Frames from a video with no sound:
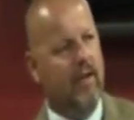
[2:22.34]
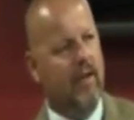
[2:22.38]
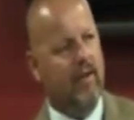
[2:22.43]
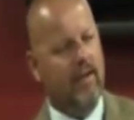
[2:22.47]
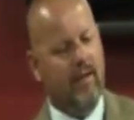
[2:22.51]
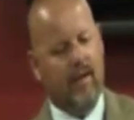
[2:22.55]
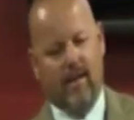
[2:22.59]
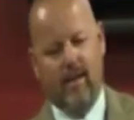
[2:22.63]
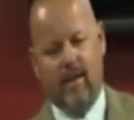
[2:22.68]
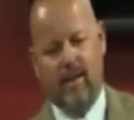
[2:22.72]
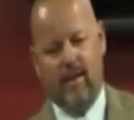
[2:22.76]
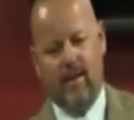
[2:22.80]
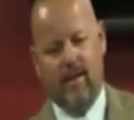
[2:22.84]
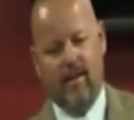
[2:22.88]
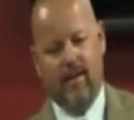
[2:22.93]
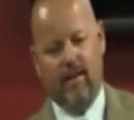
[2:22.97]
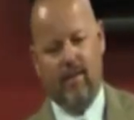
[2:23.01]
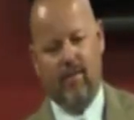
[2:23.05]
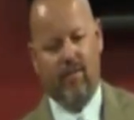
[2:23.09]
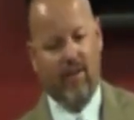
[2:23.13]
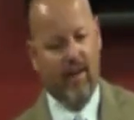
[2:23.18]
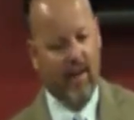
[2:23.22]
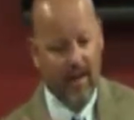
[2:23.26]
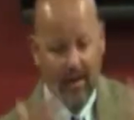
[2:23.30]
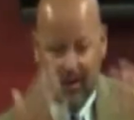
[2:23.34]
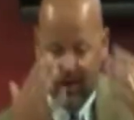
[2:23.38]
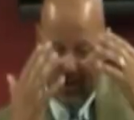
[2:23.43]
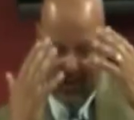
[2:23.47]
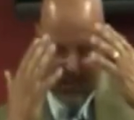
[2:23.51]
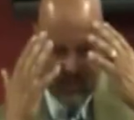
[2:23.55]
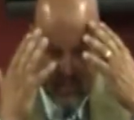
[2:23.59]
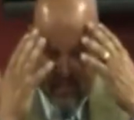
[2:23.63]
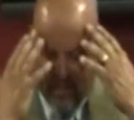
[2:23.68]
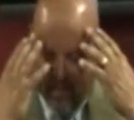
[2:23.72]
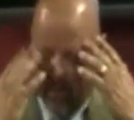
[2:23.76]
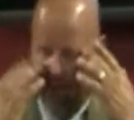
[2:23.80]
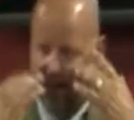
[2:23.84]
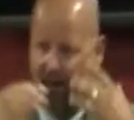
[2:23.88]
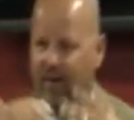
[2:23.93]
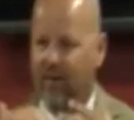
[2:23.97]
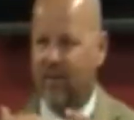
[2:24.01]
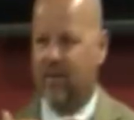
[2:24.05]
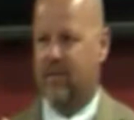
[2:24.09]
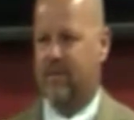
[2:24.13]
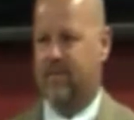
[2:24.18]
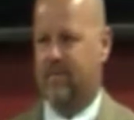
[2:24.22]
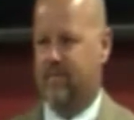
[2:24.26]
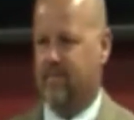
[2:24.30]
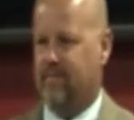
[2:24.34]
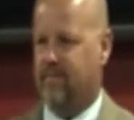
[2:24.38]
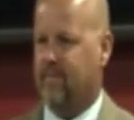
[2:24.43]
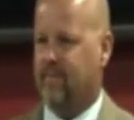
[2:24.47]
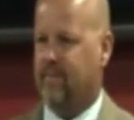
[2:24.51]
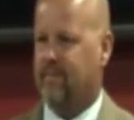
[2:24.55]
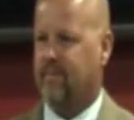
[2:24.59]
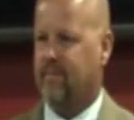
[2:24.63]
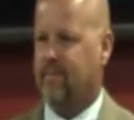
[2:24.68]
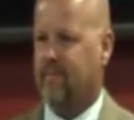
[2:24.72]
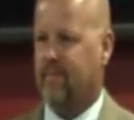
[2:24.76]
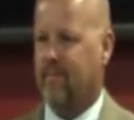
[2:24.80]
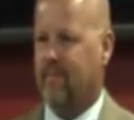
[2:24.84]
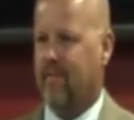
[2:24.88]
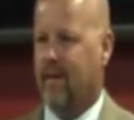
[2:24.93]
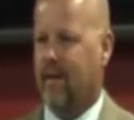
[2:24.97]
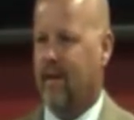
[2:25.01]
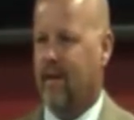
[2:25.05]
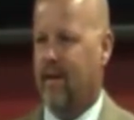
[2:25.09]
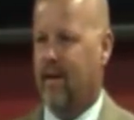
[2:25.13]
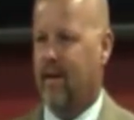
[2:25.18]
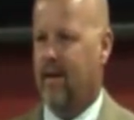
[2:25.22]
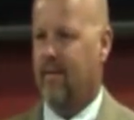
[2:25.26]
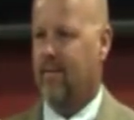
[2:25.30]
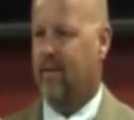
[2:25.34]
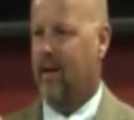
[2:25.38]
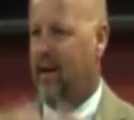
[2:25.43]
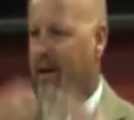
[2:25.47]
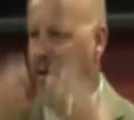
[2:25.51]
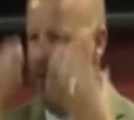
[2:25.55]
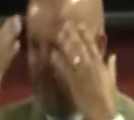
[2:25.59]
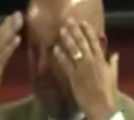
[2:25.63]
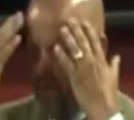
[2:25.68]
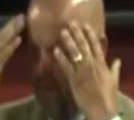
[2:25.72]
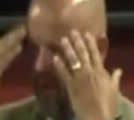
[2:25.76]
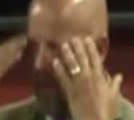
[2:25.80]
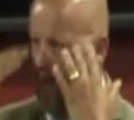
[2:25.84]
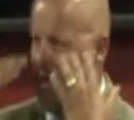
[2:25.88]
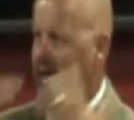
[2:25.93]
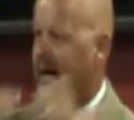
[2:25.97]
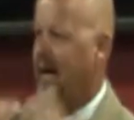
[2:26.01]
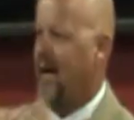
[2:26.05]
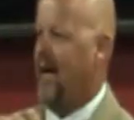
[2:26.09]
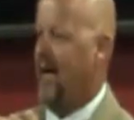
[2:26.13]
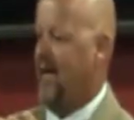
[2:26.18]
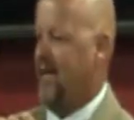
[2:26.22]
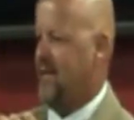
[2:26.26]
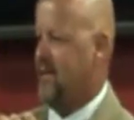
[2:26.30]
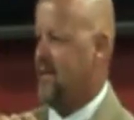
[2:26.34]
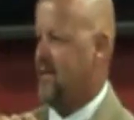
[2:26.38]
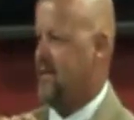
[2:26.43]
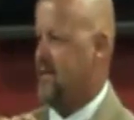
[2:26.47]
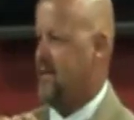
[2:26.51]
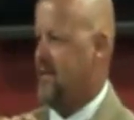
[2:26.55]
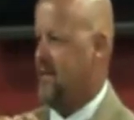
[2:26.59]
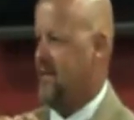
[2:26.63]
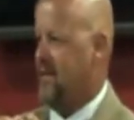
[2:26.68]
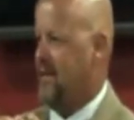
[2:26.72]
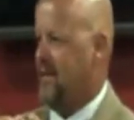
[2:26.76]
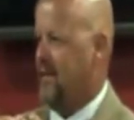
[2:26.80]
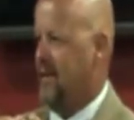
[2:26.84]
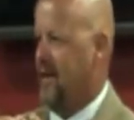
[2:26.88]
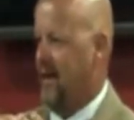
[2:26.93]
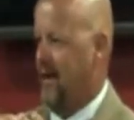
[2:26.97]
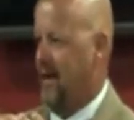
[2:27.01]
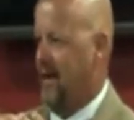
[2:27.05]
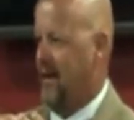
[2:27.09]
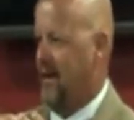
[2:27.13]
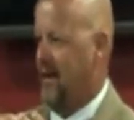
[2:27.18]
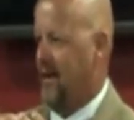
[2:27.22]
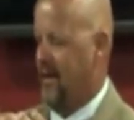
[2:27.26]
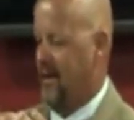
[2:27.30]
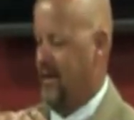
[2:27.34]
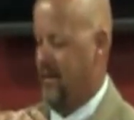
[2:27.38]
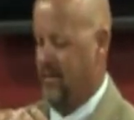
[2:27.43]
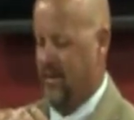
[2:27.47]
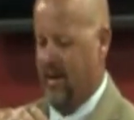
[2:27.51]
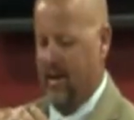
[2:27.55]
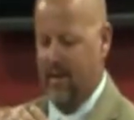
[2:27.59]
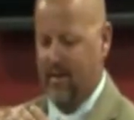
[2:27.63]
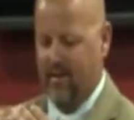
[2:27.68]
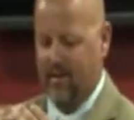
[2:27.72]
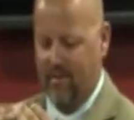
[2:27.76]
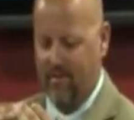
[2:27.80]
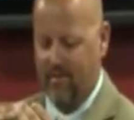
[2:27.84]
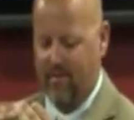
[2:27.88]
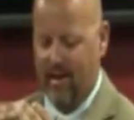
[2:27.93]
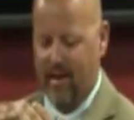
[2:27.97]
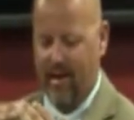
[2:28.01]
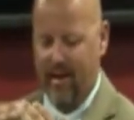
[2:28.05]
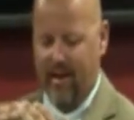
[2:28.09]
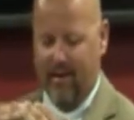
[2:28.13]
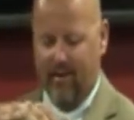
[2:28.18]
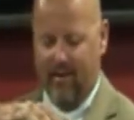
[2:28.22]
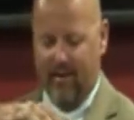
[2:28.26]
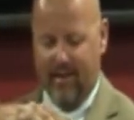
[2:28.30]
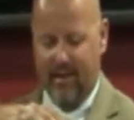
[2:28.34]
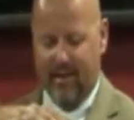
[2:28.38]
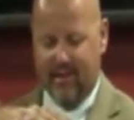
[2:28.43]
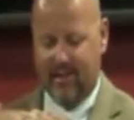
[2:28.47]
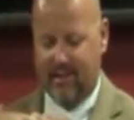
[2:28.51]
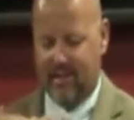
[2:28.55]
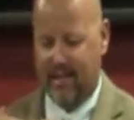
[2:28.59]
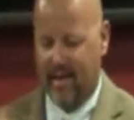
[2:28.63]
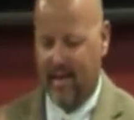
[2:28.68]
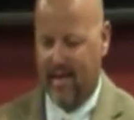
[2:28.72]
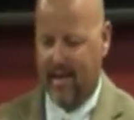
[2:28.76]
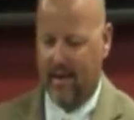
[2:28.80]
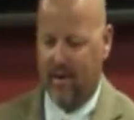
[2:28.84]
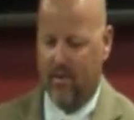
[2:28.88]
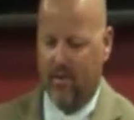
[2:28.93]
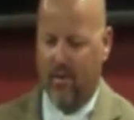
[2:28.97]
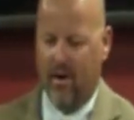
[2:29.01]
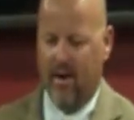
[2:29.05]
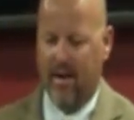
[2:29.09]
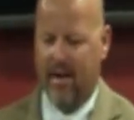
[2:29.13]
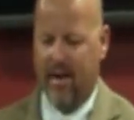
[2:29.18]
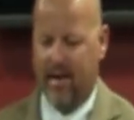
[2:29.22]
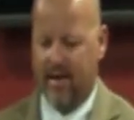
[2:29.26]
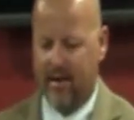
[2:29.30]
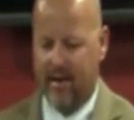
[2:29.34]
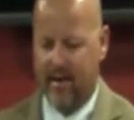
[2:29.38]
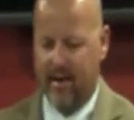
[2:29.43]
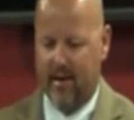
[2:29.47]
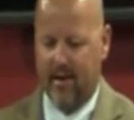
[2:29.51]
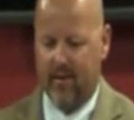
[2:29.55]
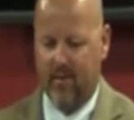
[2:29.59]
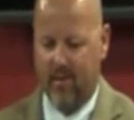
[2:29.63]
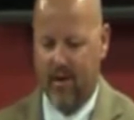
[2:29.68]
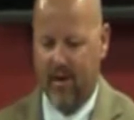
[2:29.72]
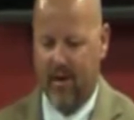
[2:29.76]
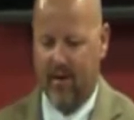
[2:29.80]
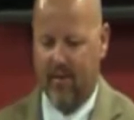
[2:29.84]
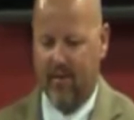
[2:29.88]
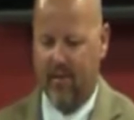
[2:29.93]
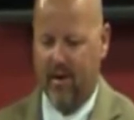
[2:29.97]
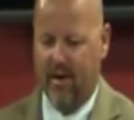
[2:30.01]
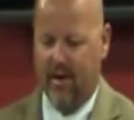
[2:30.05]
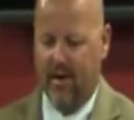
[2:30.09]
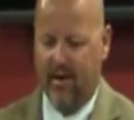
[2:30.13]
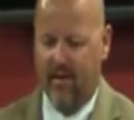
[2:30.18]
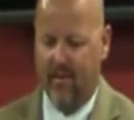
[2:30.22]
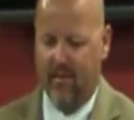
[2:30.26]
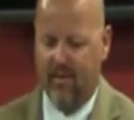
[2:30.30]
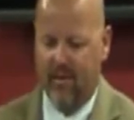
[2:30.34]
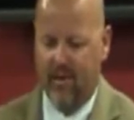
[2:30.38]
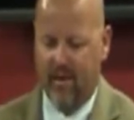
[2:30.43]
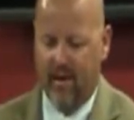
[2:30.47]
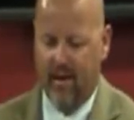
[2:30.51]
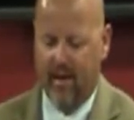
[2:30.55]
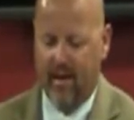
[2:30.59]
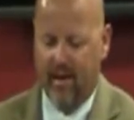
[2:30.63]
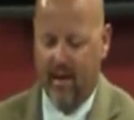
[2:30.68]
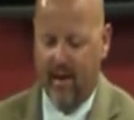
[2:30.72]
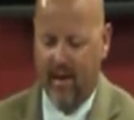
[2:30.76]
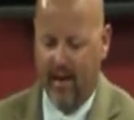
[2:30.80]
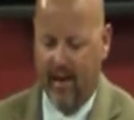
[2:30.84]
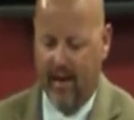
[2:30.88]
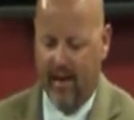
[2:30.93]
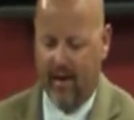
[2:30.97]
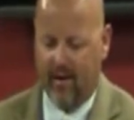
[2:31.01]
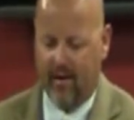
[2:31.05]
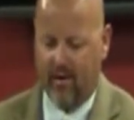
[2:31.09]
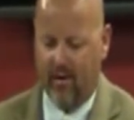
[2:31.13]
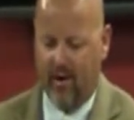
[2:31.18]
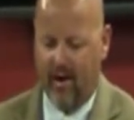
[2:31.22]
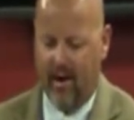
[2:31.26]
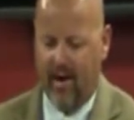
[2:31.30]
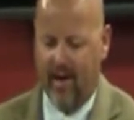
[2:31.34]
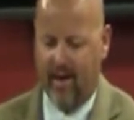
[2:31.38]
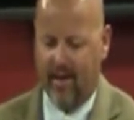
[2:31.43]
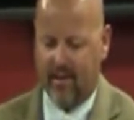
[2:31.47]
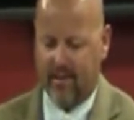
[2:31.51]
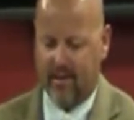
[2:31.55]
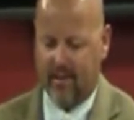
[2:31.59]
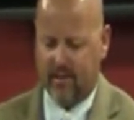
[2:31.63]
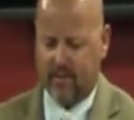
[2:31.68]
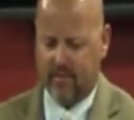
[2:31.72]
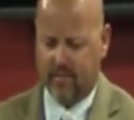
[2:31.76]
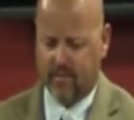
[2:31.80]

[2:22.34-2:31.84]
that the veil is still on. They don't realize uh, that the veil is taken away and done away with in Christ.